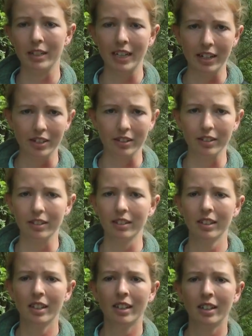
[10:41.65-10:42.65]
potential.
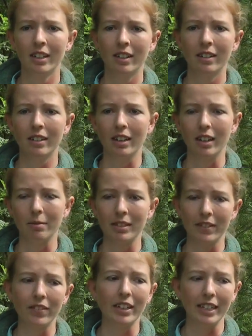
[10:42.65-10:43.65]

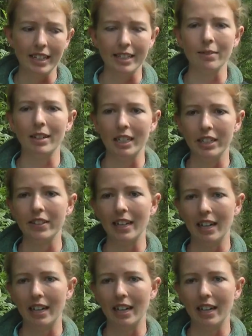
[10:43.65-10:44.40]
It's a very easy way to do